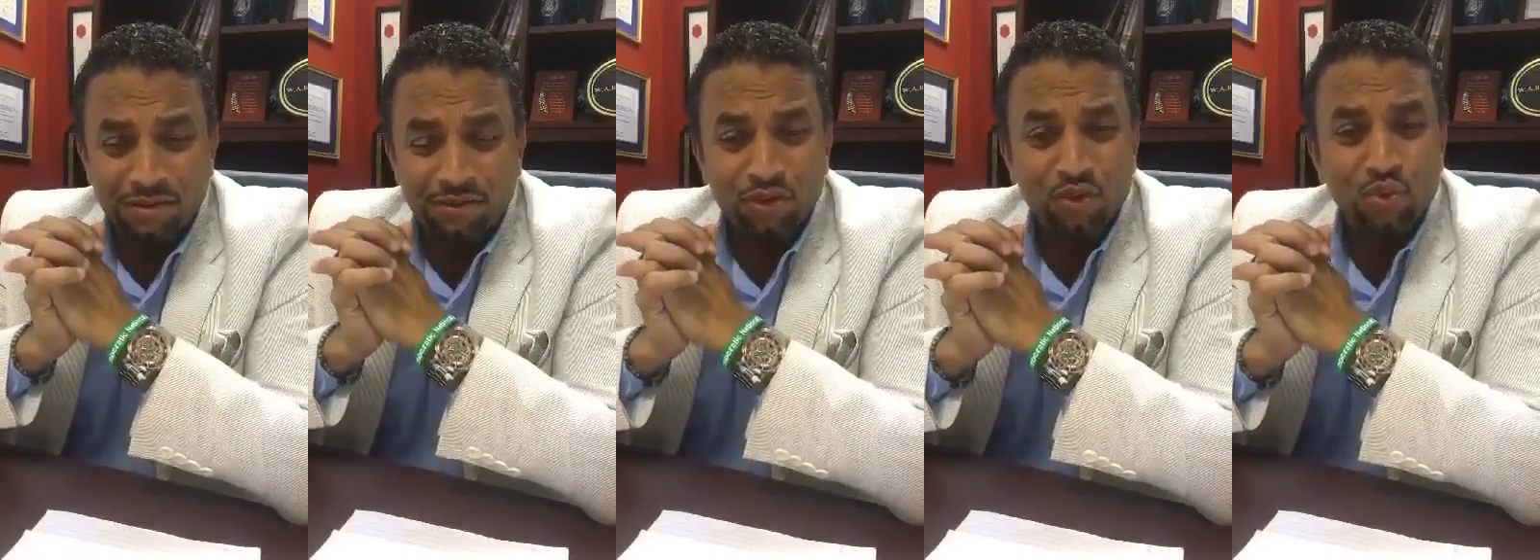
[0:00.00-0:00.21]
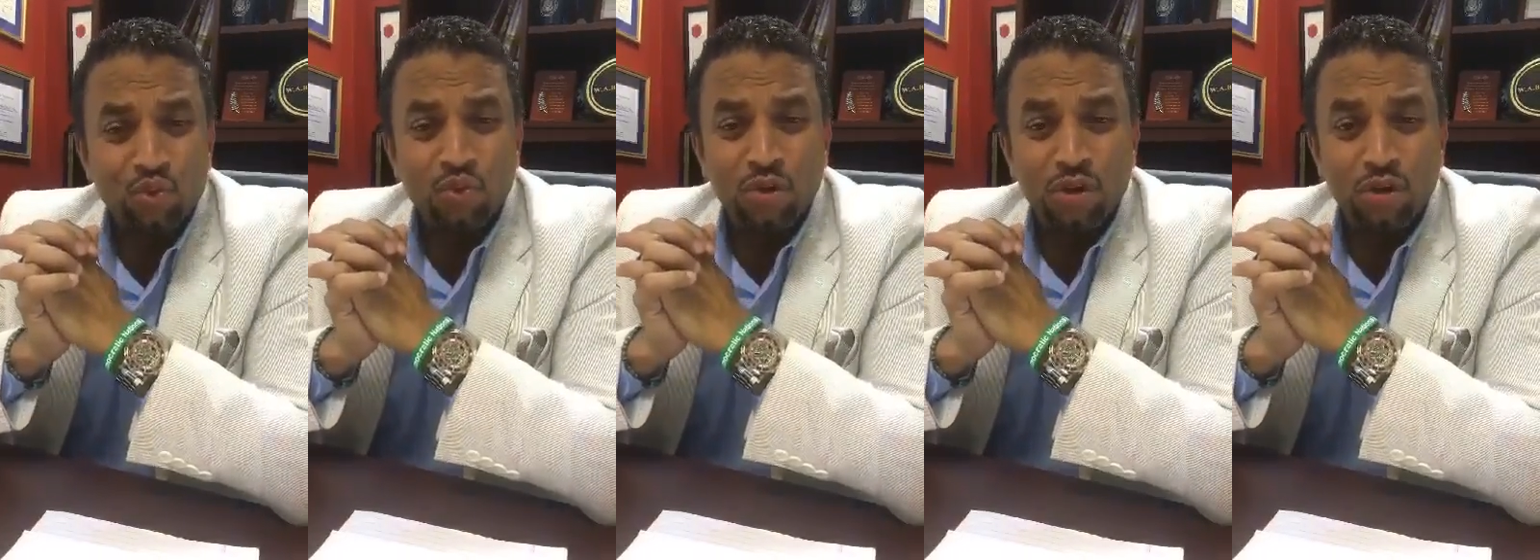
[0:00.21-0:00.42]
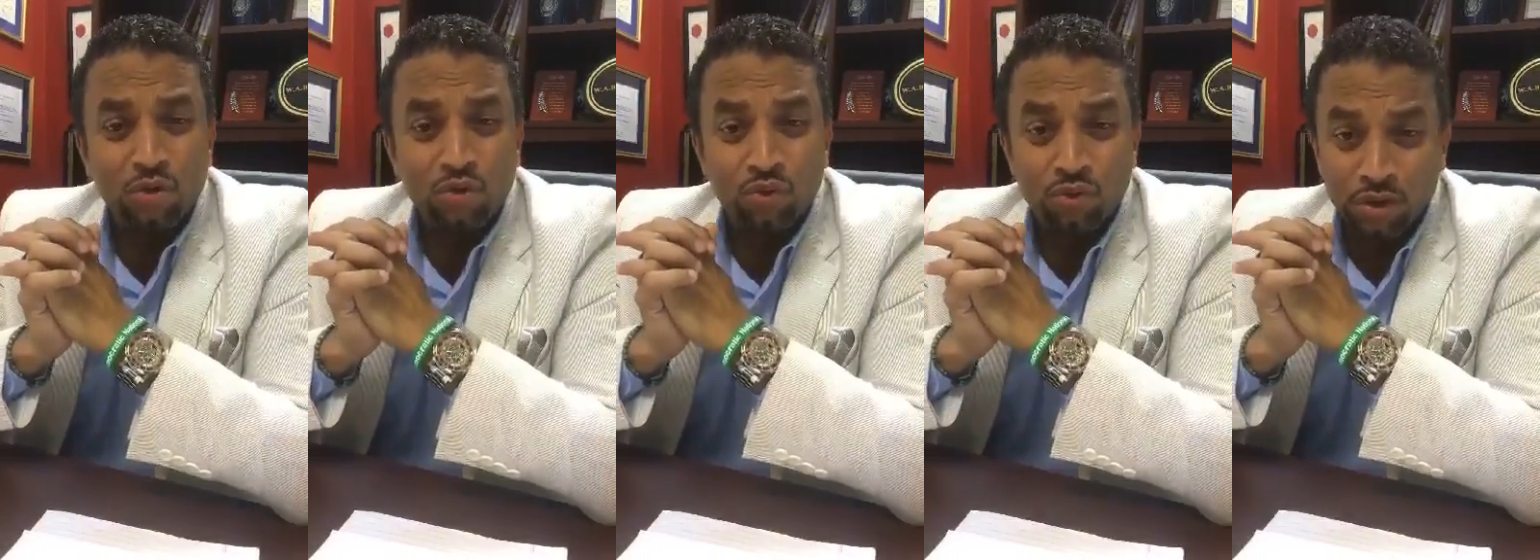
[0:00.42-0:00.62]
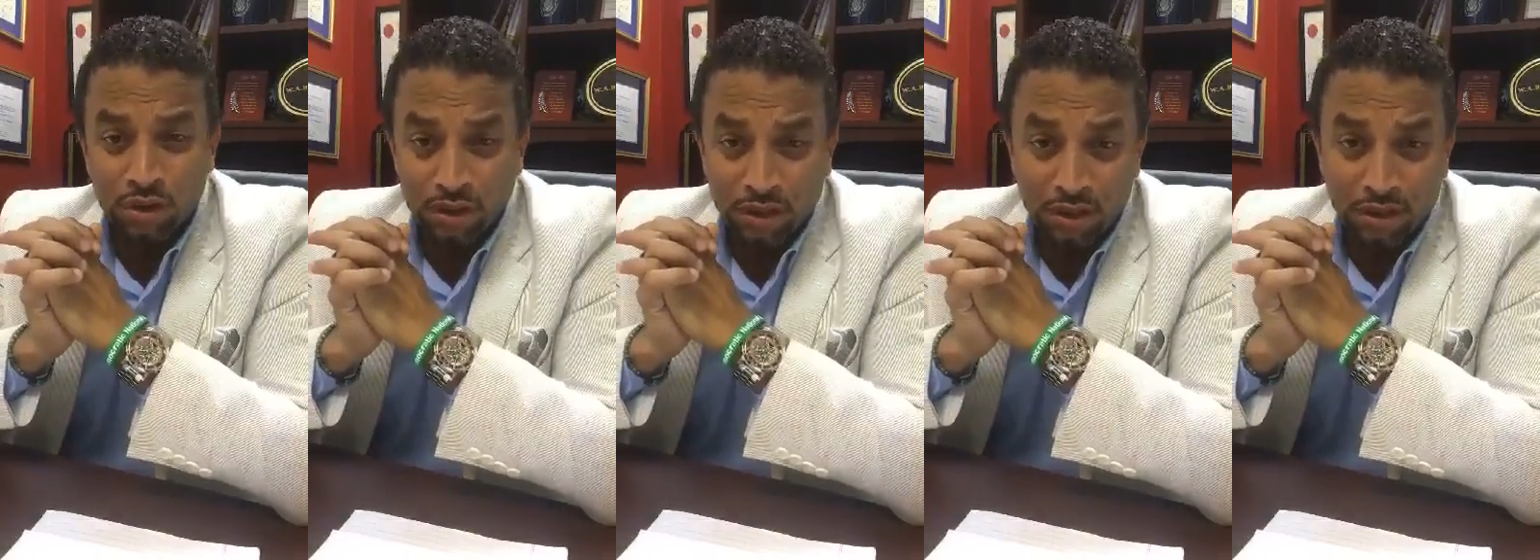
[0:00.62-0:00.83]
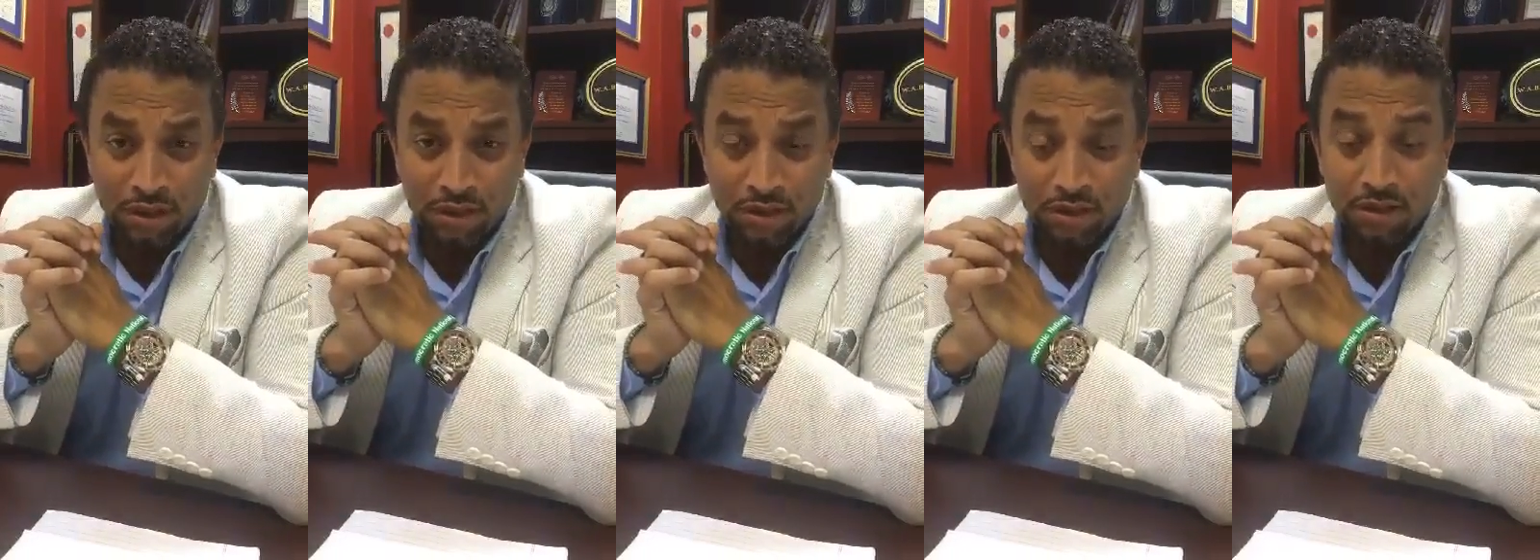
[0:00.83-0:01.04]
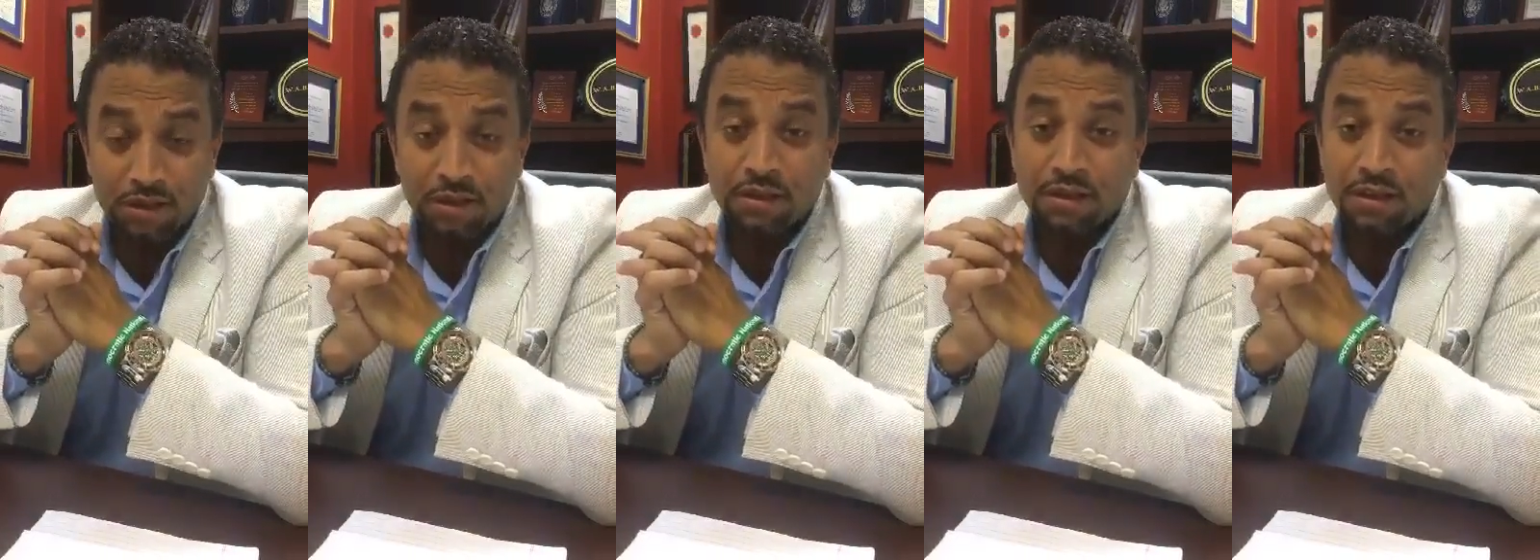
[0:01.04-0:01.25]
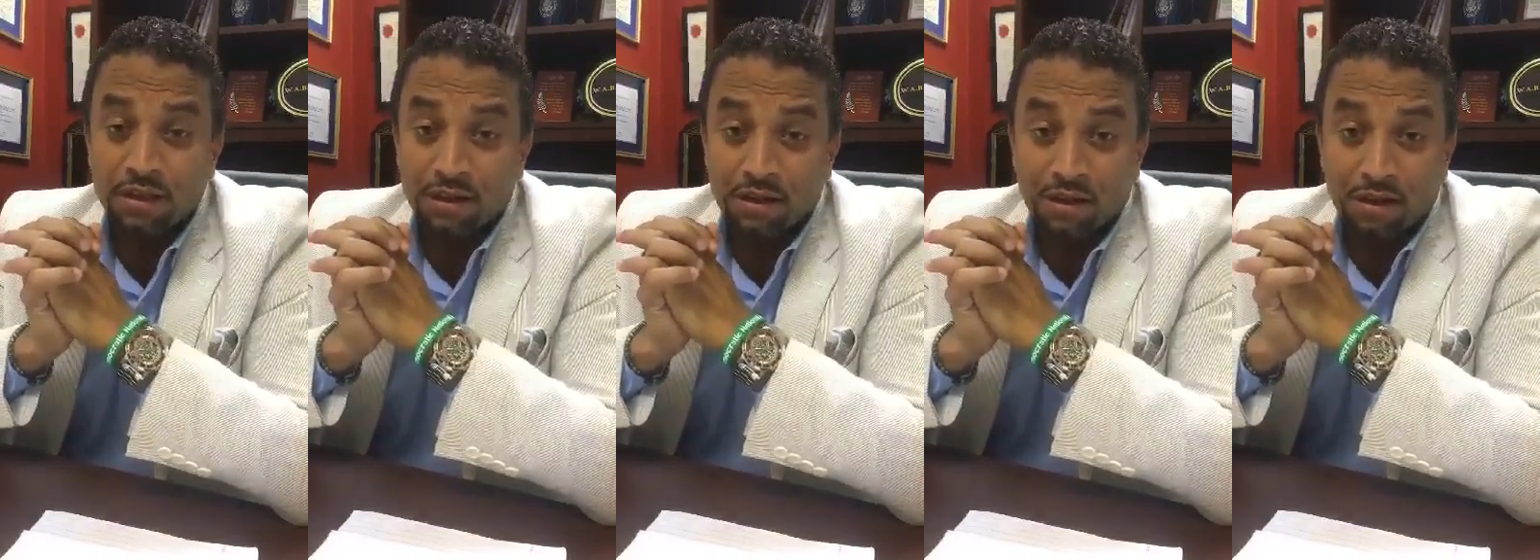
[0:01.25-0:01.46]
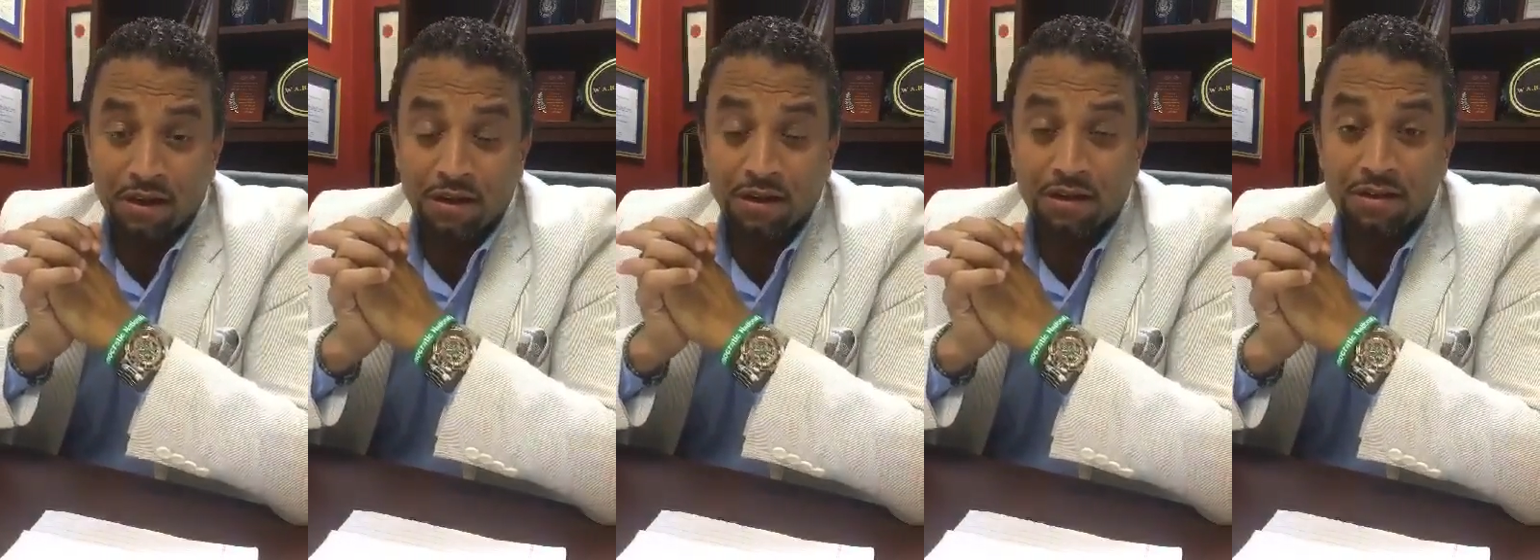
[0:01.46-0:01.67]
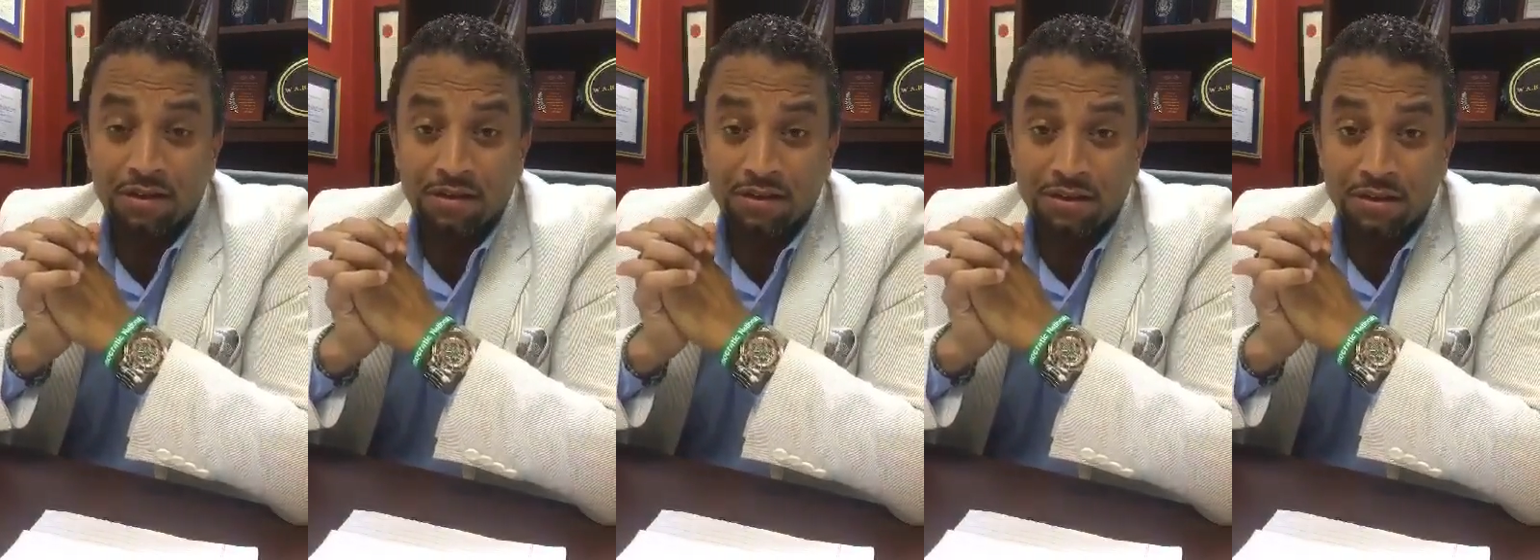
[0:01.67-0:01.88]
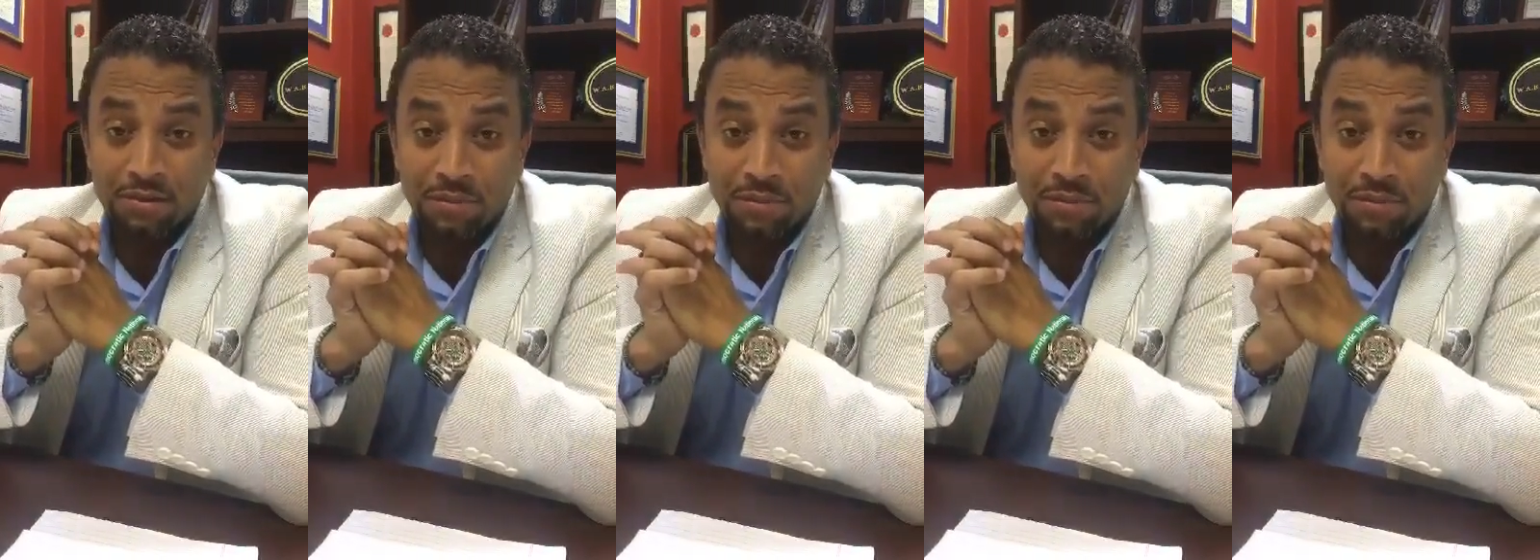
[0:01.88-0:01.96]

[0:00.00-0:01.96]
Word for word: If you would read the article,